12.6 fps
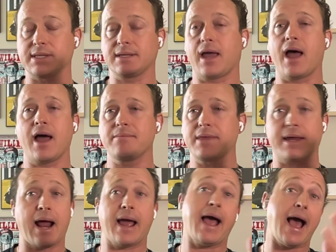the time
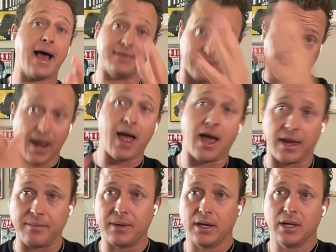that I had the
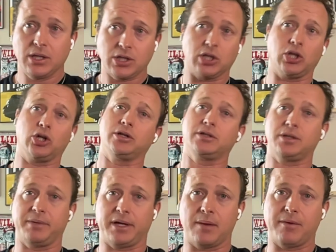time to learn
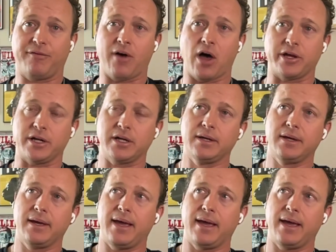to become a father.